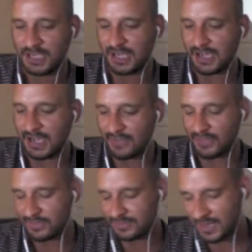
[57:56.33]
And
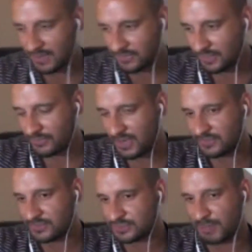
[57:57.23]
then down the other end of
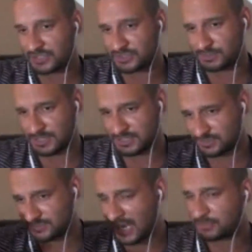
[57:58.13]
the spectrum is
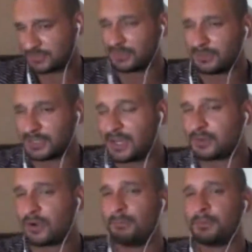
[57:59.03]
absolutely no
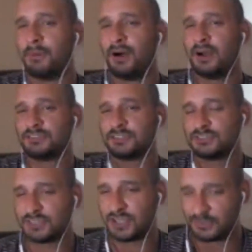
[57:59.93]
compromises.
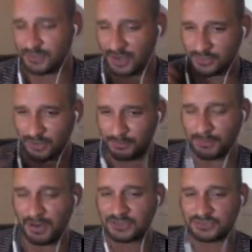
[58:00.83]
So no
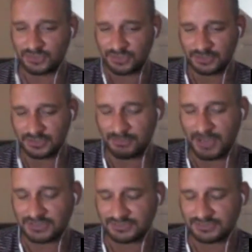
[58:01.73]
compromises on the amount of